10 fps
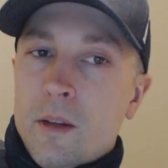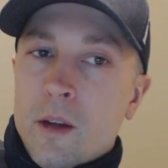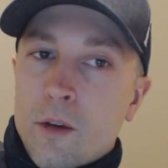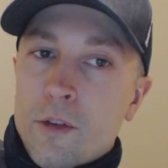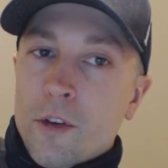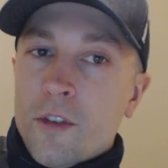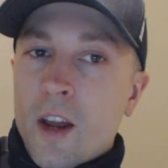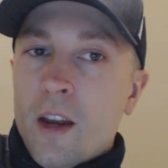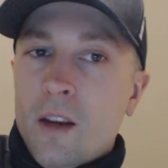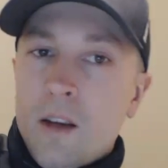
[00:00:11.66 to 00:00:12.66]
Now, if you're
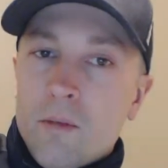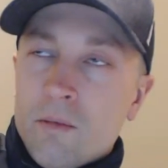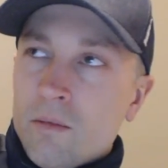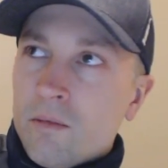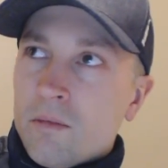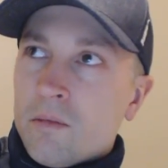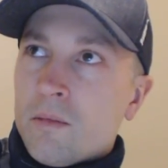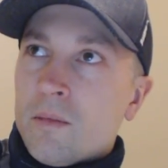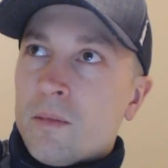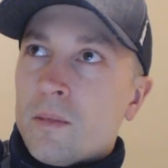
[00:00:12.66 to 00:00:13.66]
standing
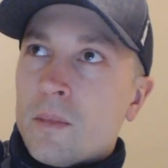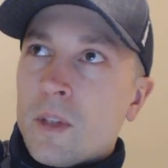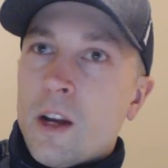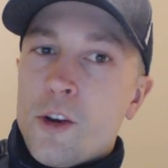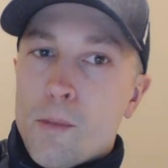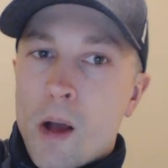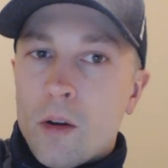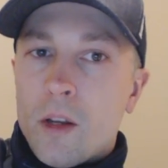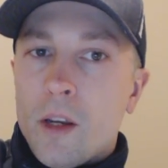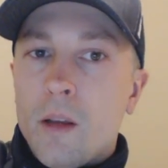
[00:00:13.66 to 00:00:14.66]
on your
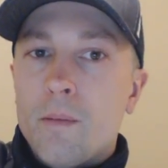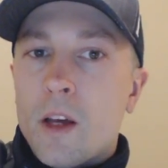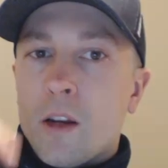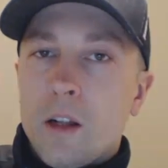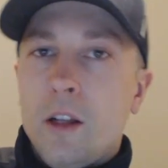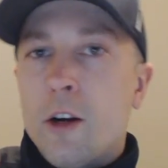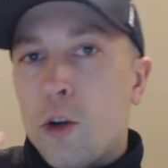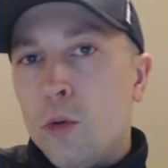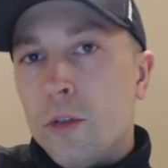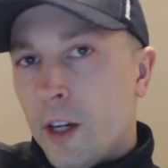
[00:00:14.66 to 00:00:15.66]
balcony on a clear,
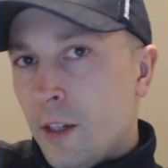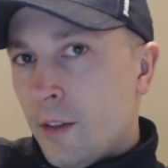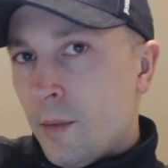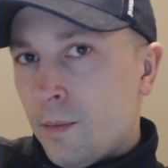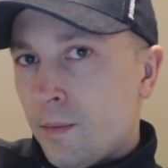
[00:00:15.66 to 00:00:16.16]
cool night,